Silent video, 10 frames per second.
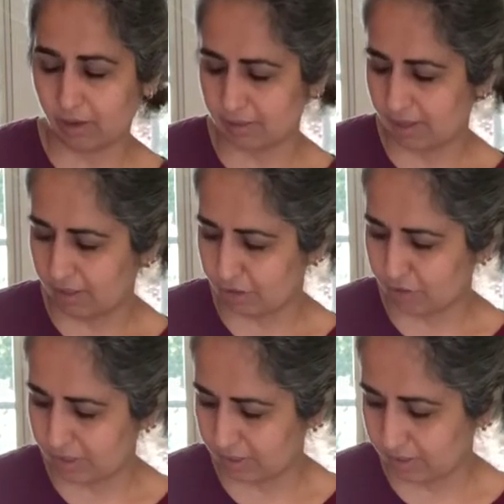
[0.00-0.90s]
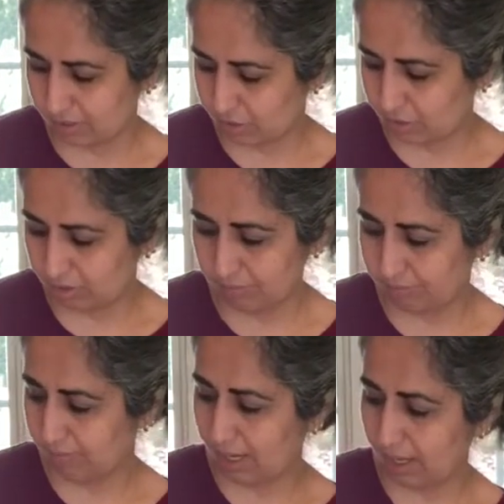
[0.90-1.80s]
of salad dressing. So you can
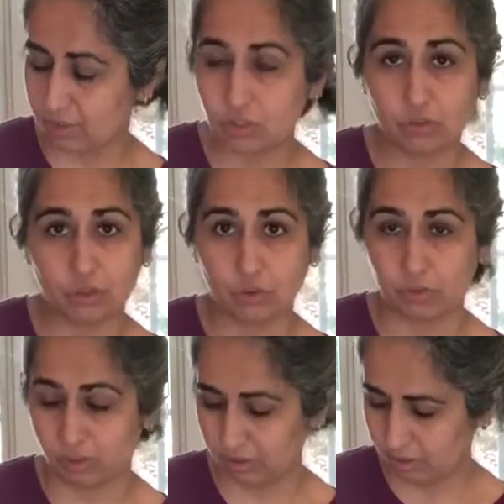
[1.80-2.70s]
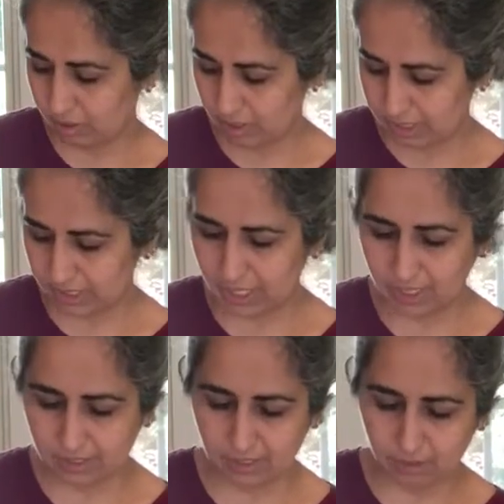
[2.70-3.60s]
add to your
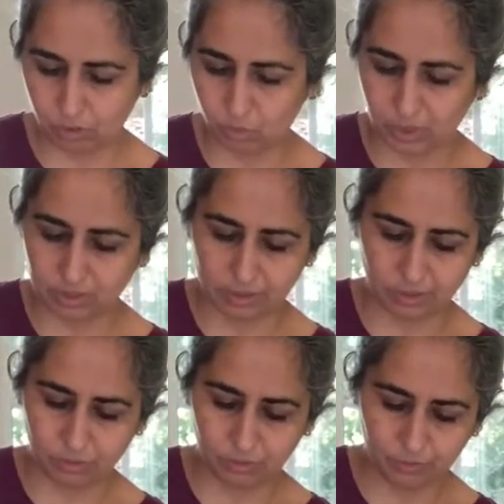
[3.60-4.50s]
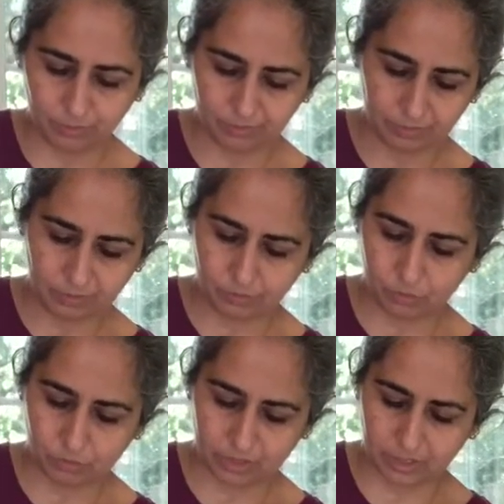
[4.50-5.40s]
taste, 1 to
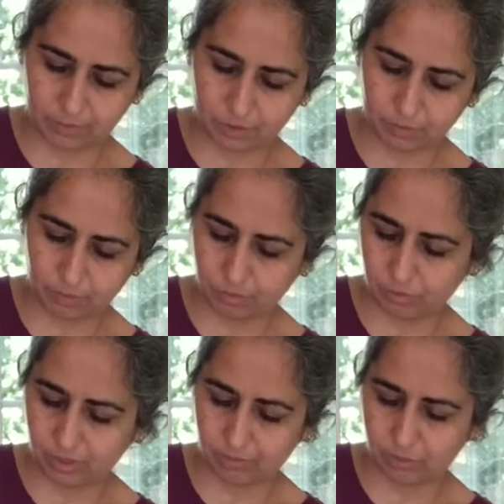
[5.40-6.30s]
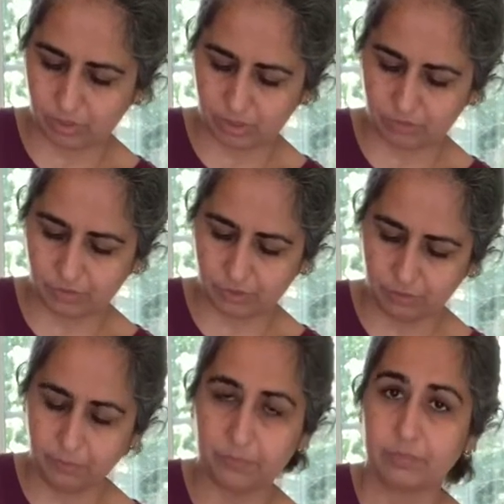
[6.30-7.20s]
4 tablespoons, whatever works for you.
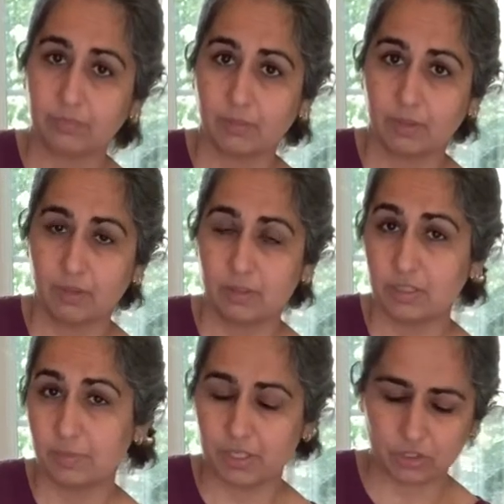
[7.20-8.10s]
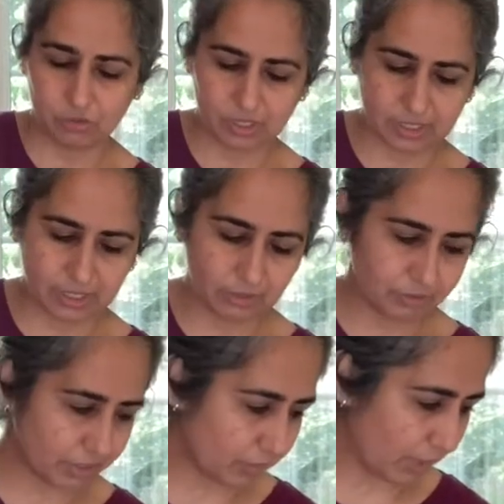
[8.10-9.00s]
Just make sure it's sealed
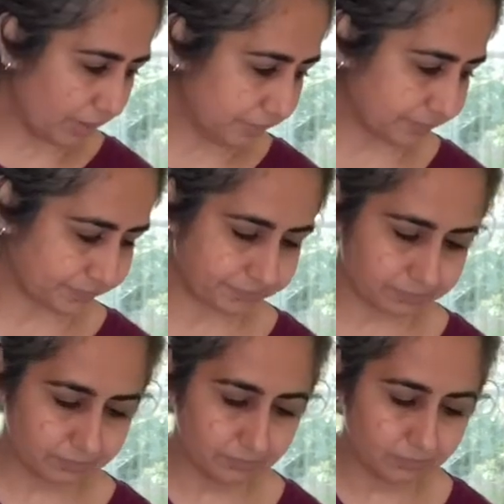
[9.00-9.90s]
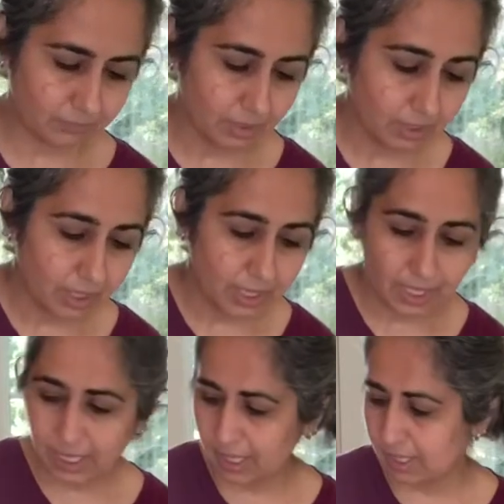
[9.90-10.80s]
really well.
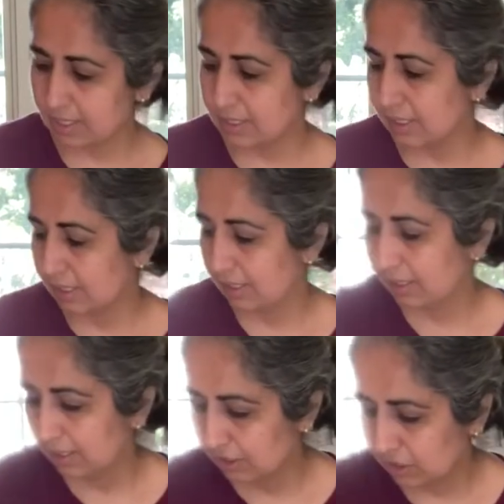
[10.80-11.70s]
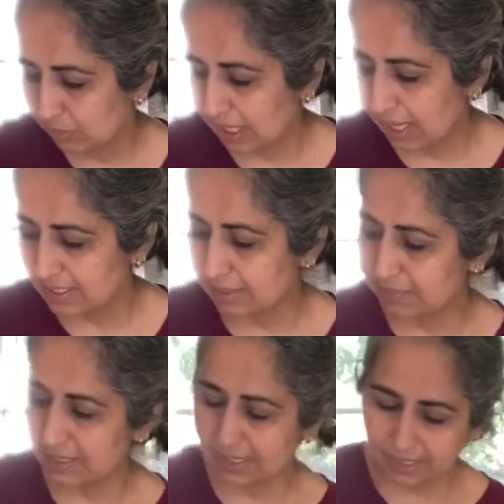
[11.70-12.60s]
And you would add some
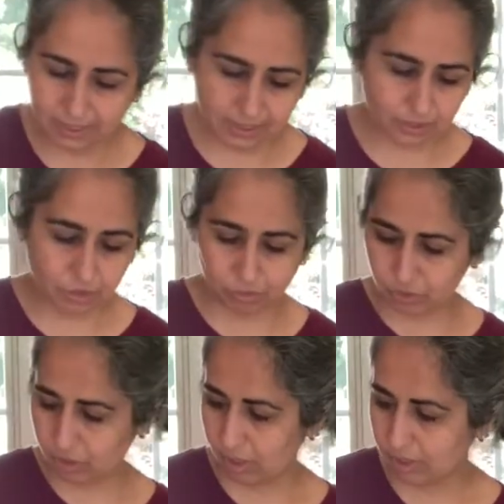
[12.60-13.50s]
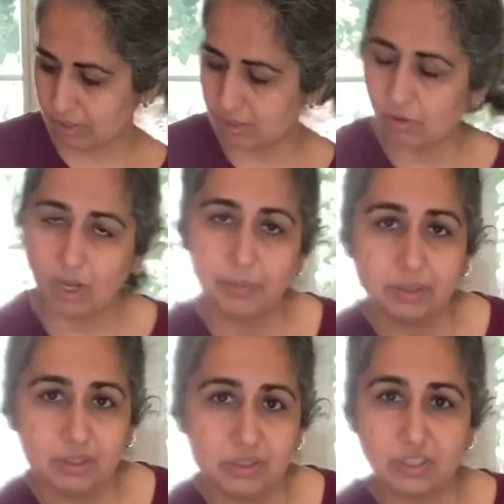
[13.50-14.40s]
seeds and croutons. So I'm
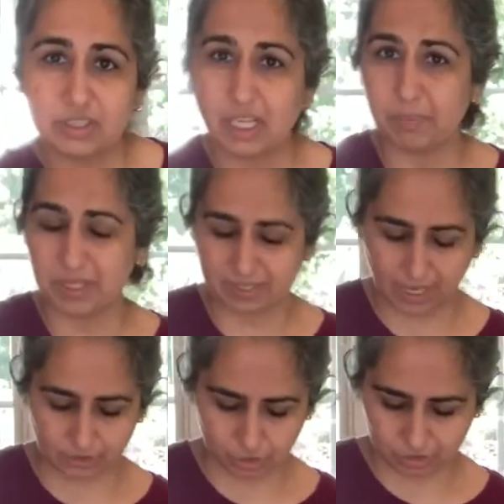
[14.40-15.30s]
gonna just keep my snack jar